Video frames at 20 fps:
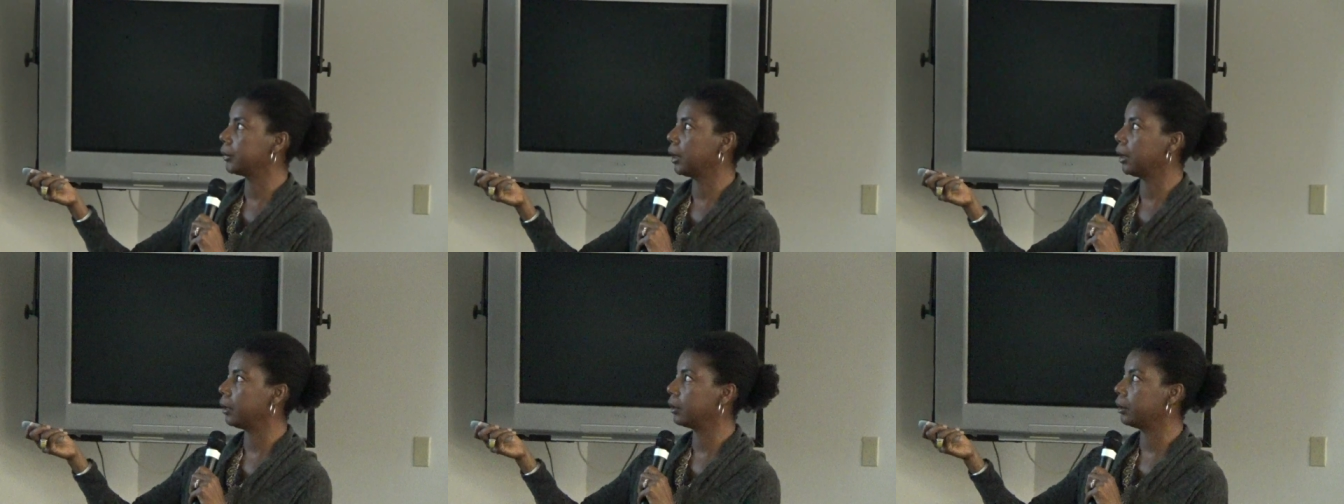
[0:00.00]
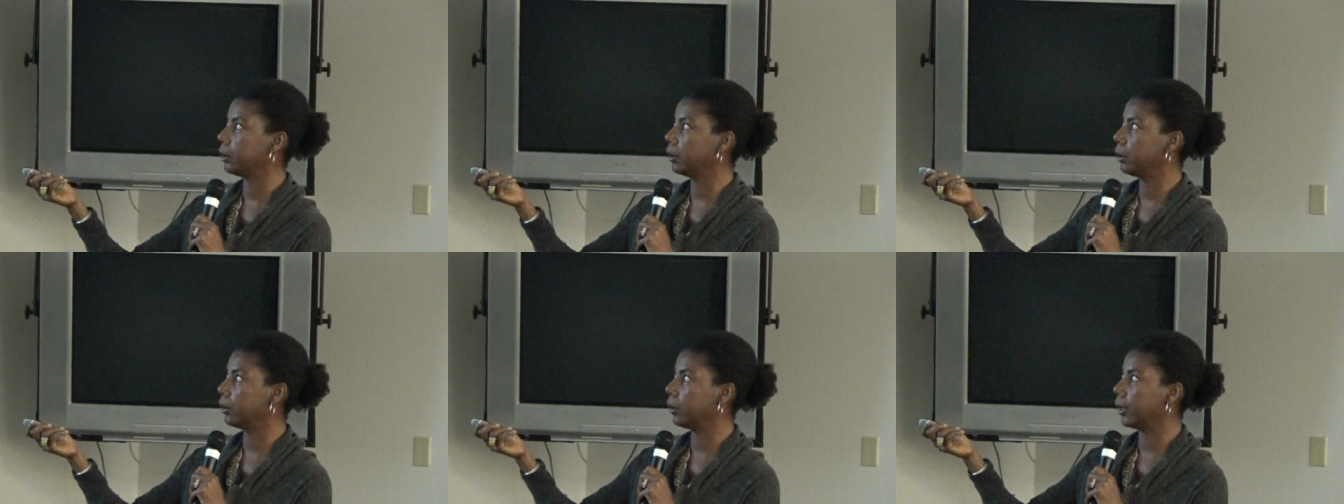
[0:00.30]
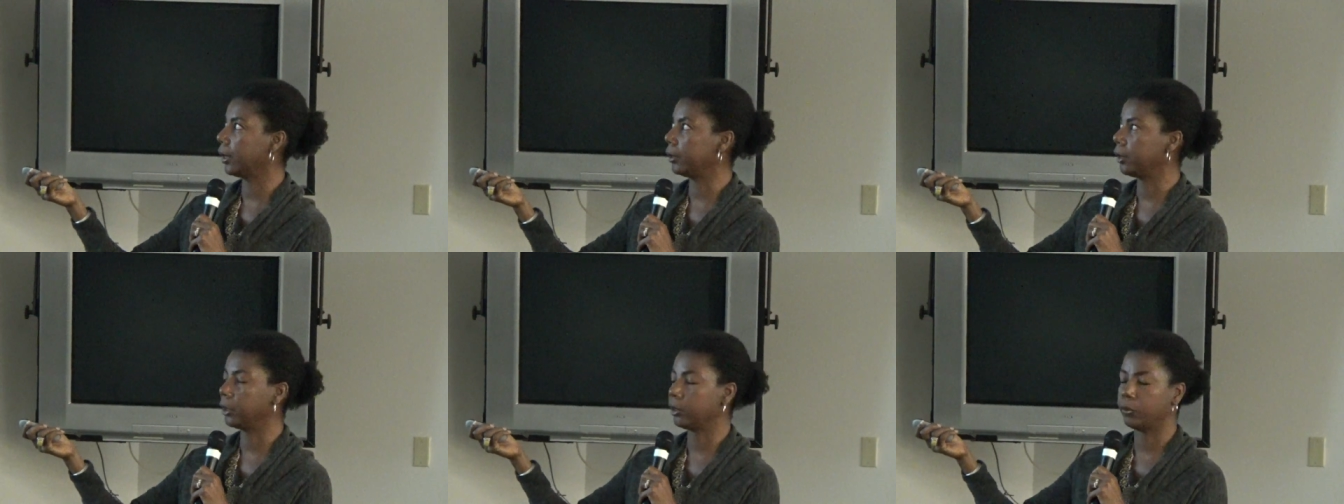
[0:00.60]
uh, Lord,
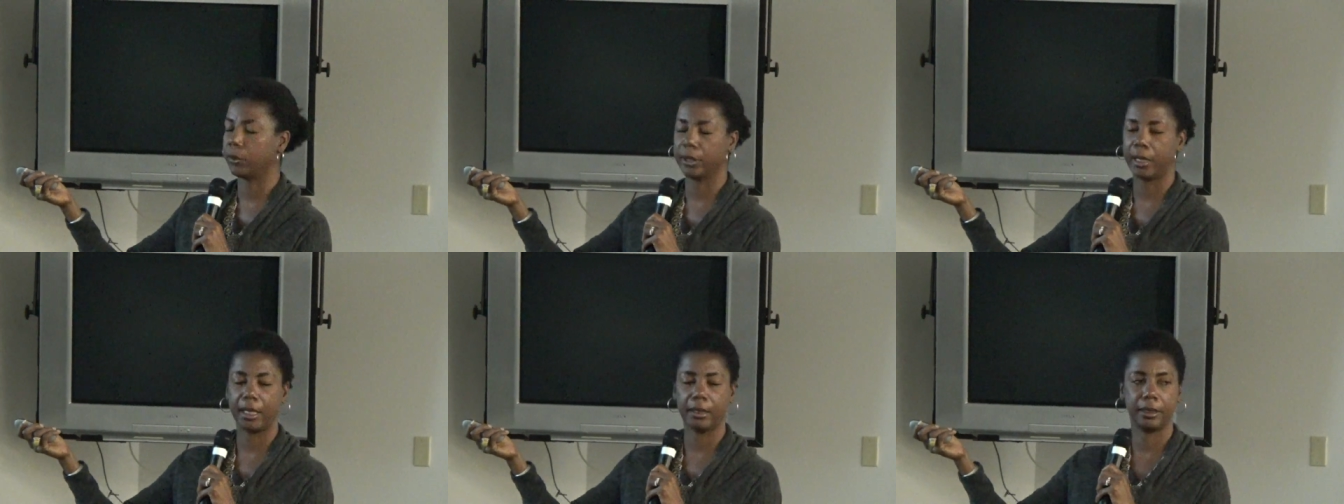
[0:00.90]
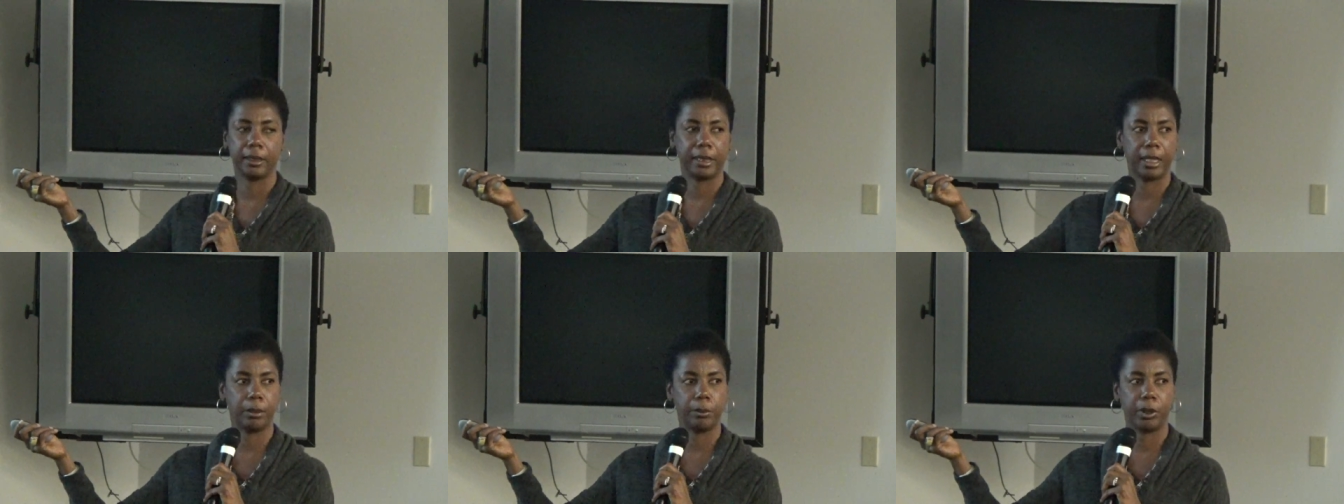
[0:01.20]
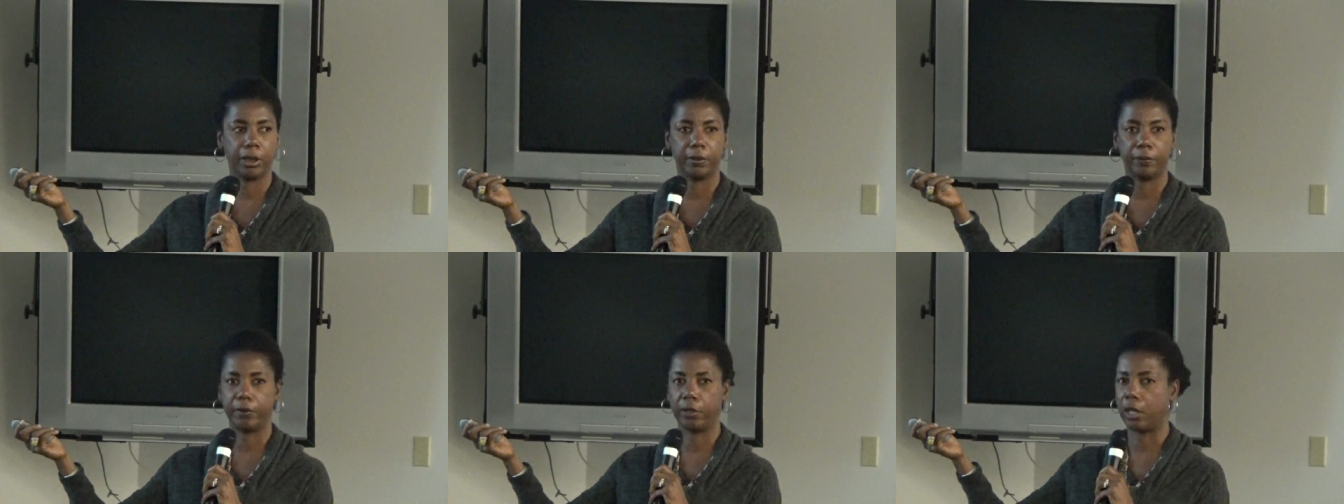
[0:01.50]
I just forgot the name
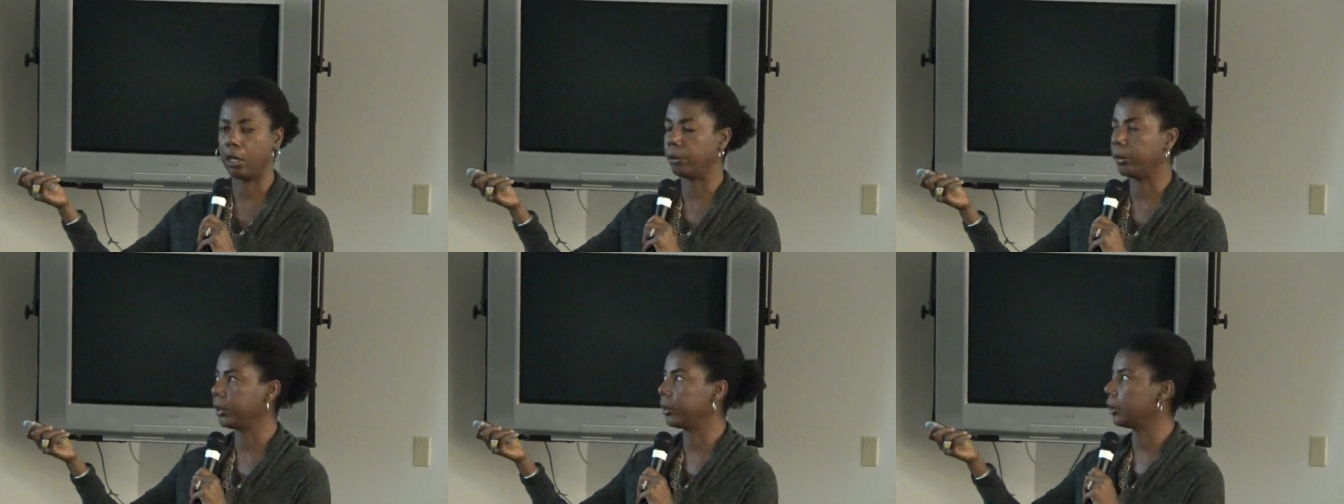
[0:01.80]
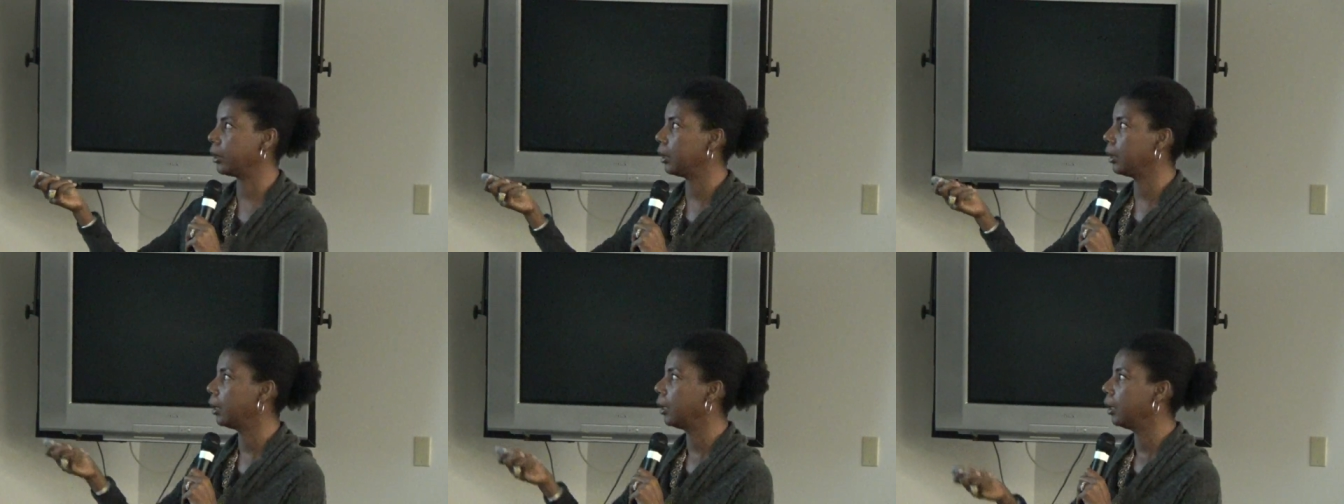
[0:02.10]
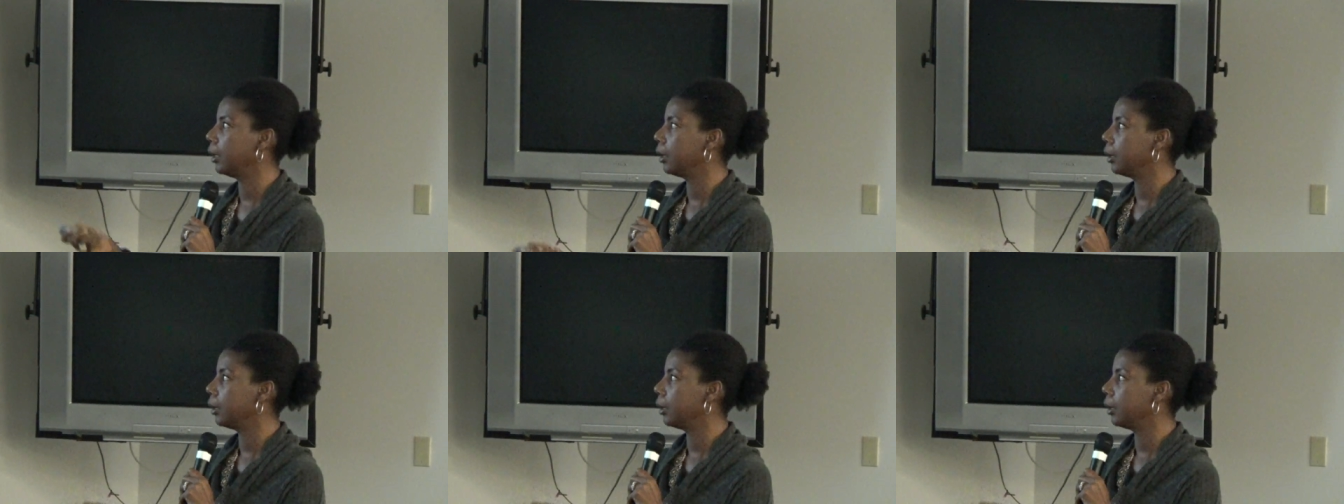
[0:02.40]
of the pharmacy,